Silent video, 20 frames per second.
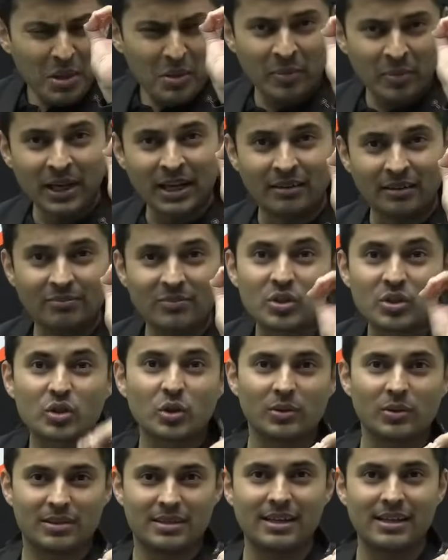become
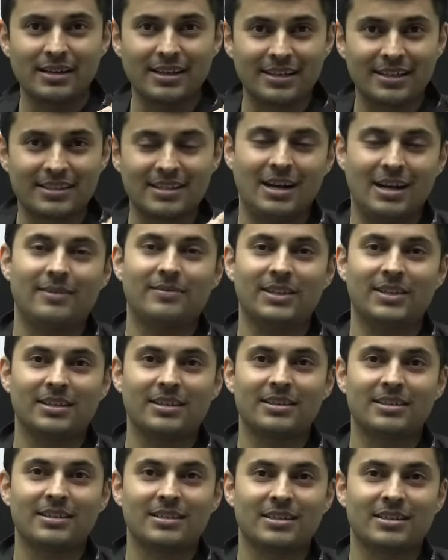so serious after
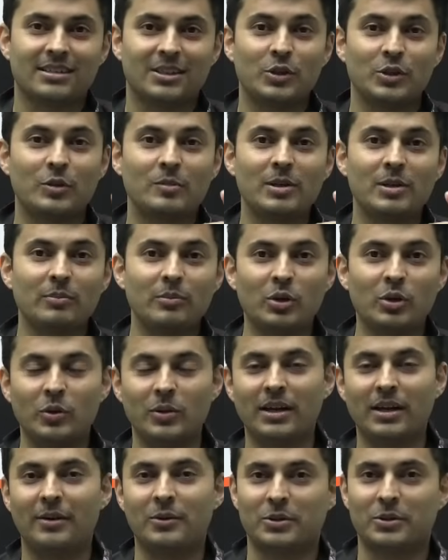this. You will be
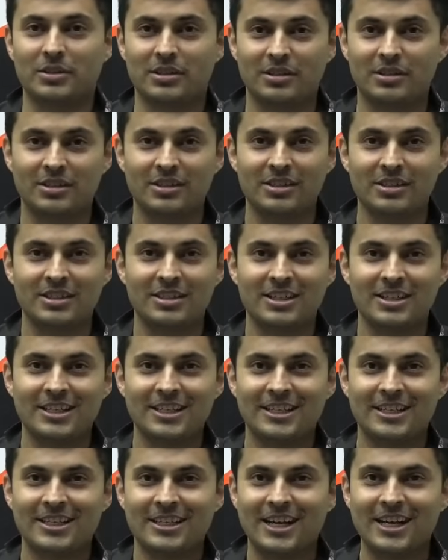blown out.
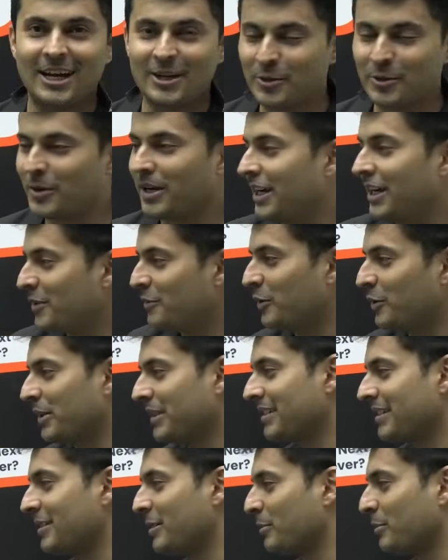Are you ready for
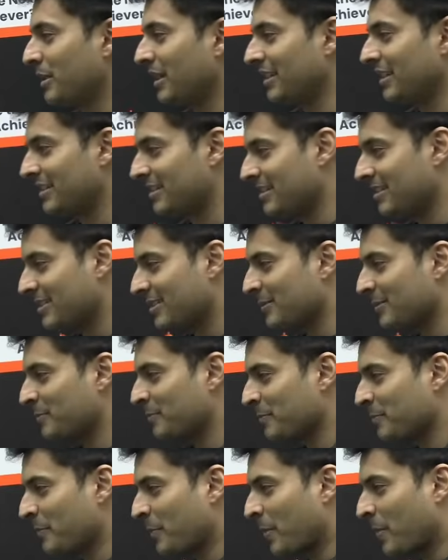the surprise?
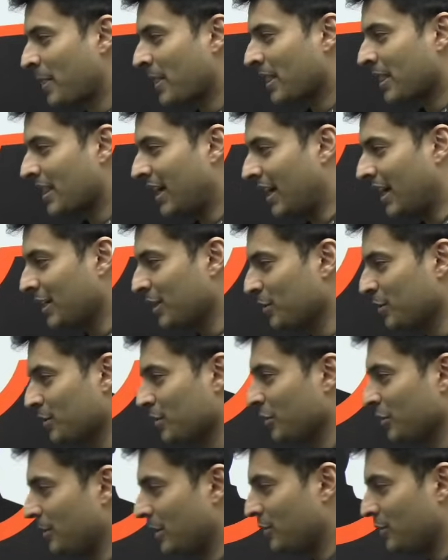Thank you
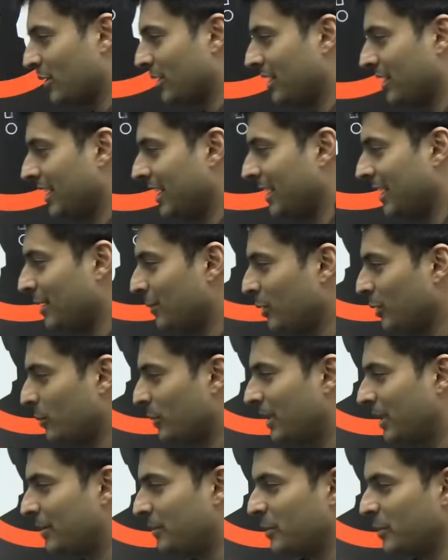so much for trending
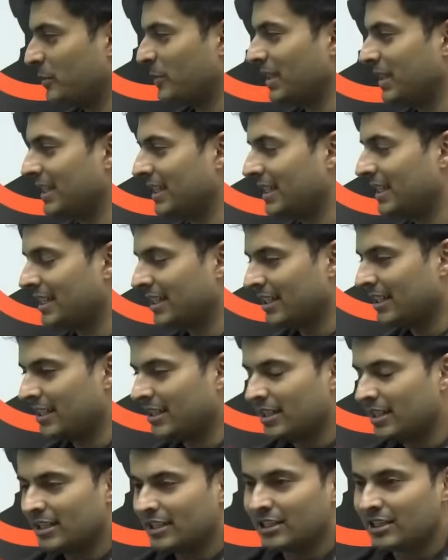WPWP.
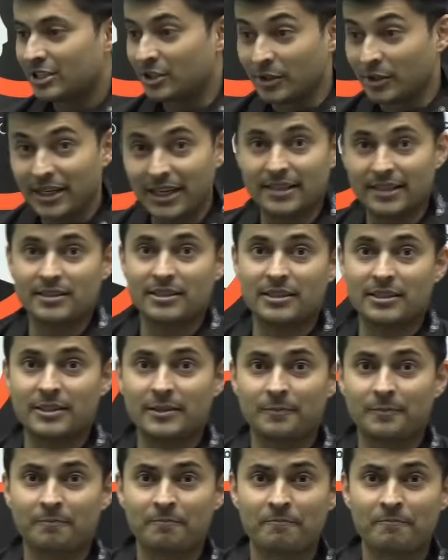So yes,